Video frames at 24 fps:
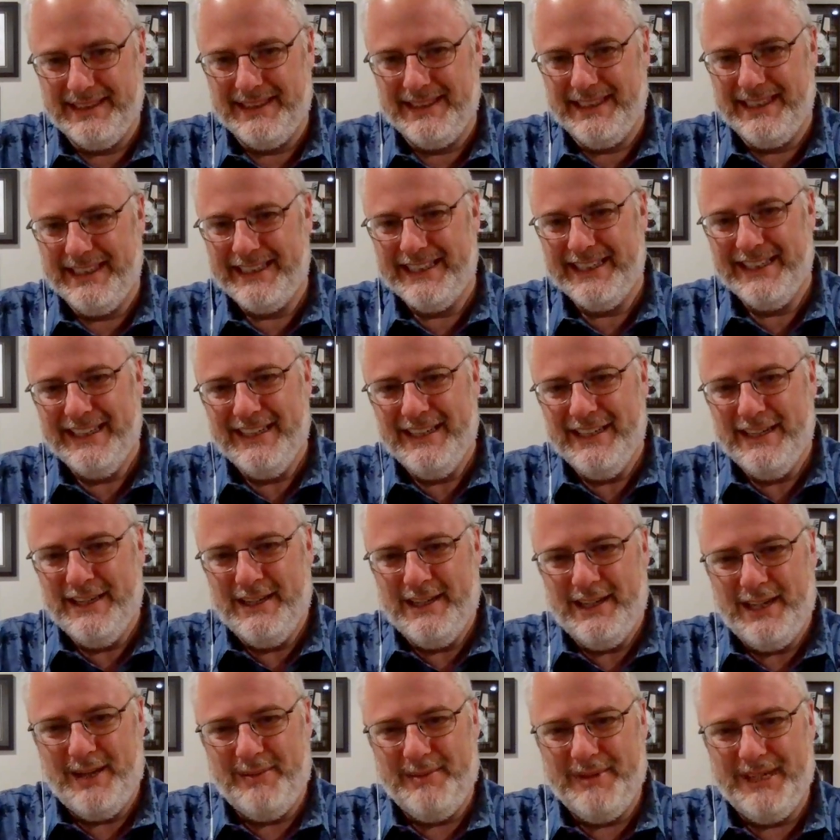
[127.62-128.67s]
Like,
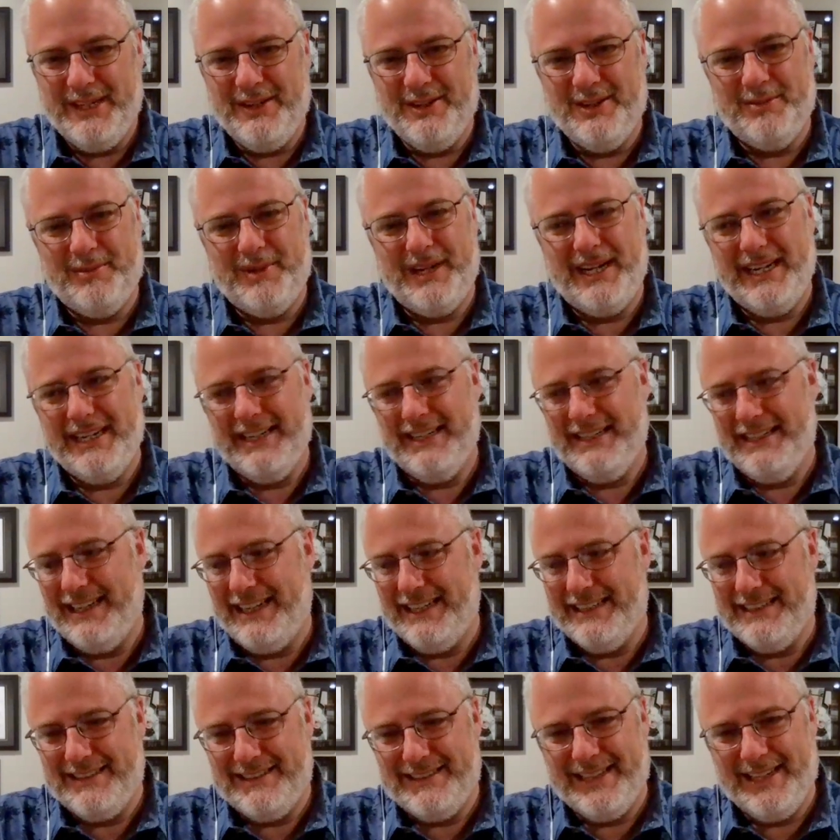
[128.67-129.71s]
I mean, who am I to
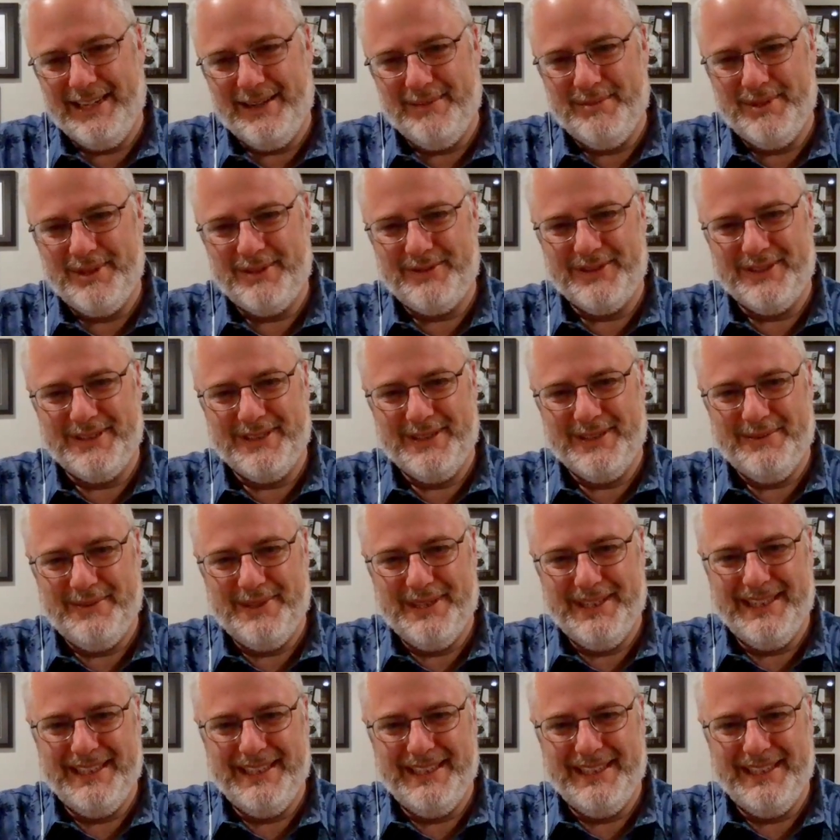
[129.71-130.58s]
not sign a book for somebody?